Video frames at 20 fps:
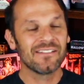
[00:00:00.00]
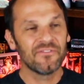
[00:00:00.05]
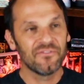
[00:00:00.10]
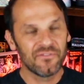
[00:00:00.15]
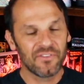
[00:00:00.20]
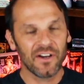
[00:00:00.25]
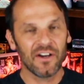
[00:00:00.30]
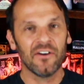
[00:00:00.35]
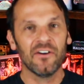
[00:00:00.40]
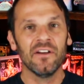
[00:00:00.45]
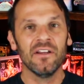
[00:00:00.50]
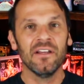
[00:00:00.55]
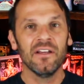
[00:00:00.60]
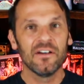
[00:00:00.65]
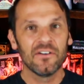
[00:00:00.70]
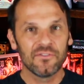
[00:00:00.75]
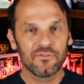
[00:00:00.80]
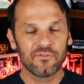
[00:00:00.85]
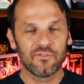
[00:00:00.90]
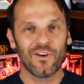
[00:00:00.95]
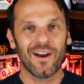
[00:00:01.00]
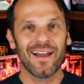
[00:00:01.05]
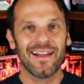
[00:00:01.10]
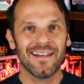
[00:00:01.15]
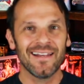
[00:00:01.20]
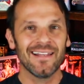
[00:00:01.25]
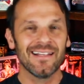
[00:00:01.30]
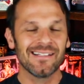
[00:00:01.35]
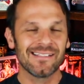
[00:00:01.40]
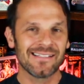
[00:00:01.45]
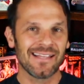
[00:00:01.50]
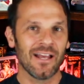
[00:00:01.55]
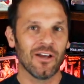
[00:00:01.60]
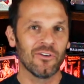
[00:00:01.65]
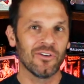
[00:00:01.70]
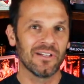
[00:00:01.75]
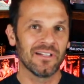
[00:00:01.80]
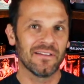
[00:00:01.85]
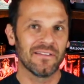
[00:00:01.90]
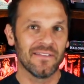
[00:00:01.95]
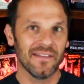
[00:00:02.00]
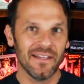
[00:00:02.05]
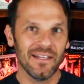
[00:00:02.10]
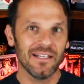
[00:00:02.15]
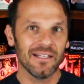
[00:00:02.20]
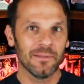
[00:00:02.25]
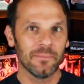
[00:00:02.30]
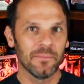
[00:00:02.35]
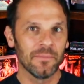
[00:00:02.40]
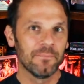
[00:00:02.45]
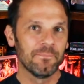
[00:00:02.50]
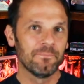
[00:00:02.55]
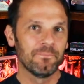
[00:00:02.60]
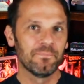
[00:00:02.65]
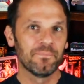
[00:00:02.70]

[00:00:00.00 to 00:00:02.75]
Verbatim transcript: It's a very frightening sounding theme.